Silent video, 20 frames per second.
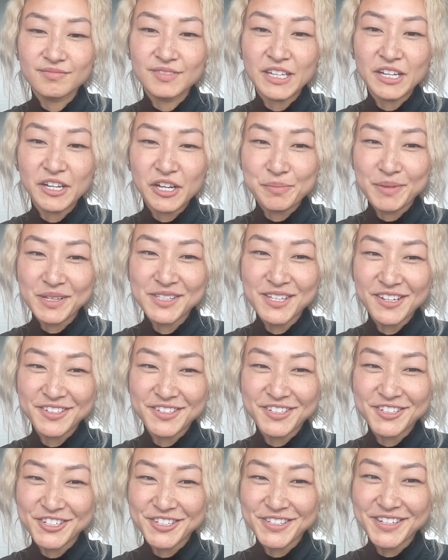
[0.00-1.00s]
Yeah, I'm
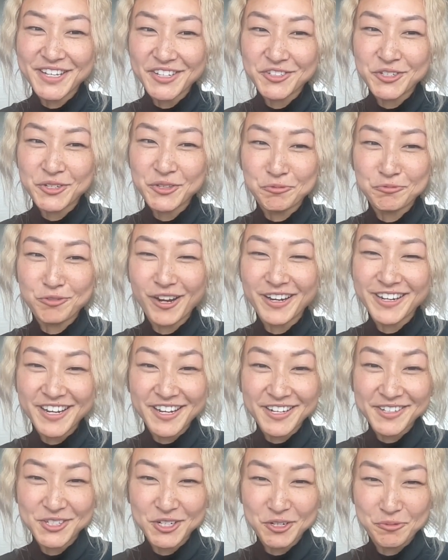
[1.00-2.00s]
excited to just get to the right
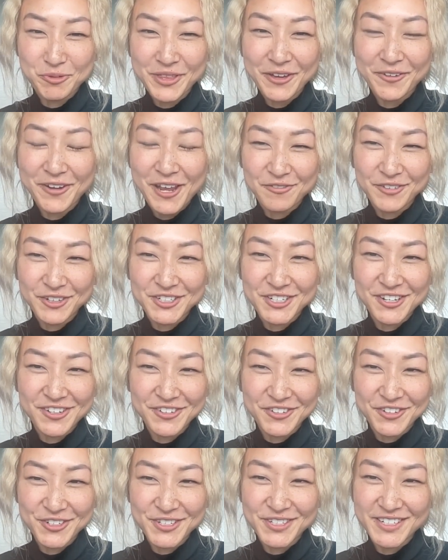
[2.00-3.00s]
answer without having to
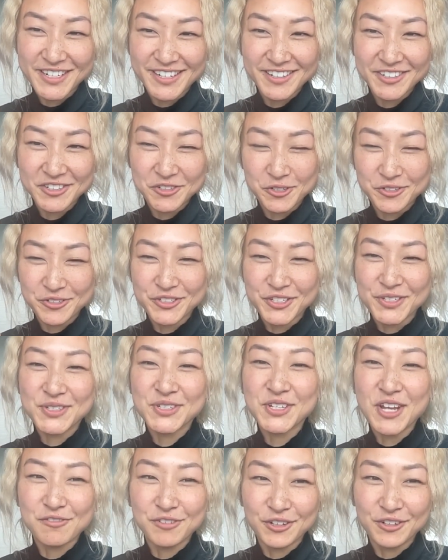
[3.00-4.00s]
understand or
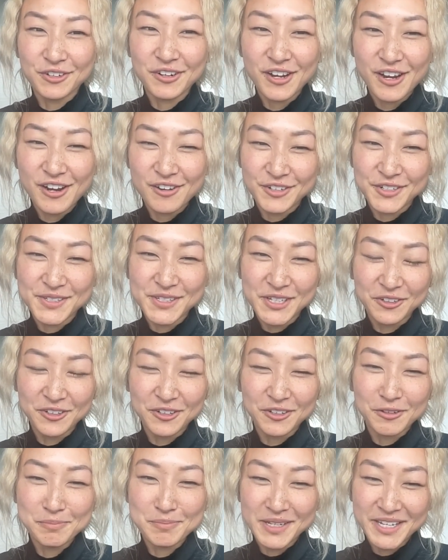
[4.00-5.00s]
discover every
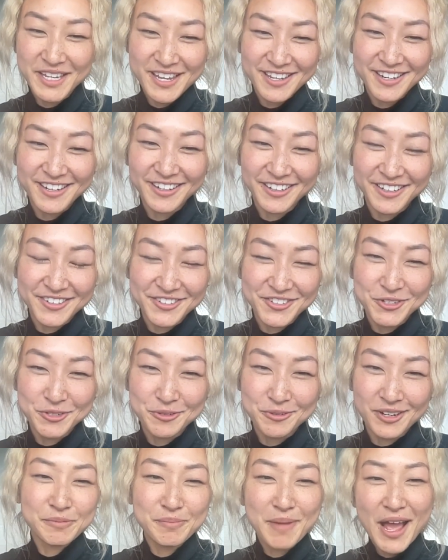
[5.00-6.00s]
single mechanic and
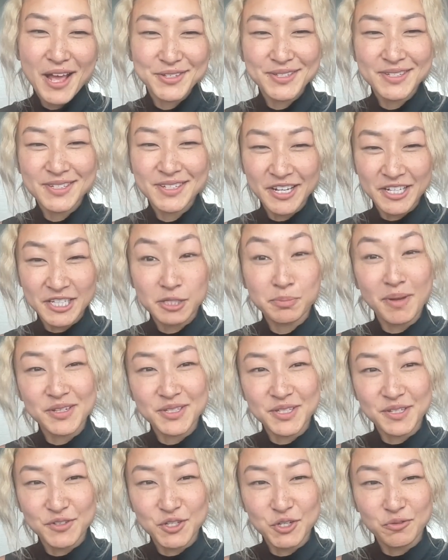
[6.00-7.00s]
do the mass
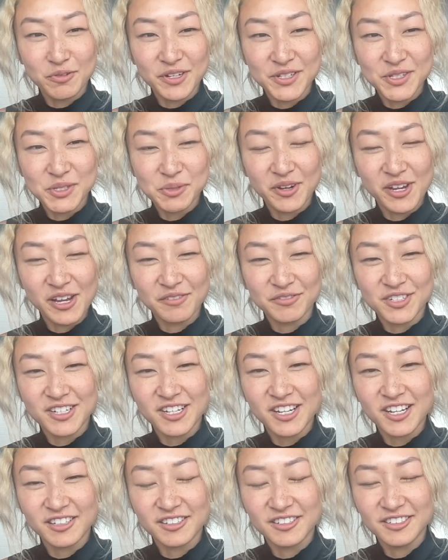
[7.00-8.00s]
expensive screens we have
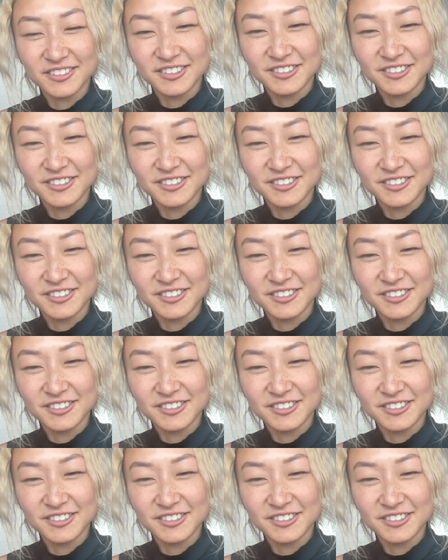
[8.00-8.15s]
today.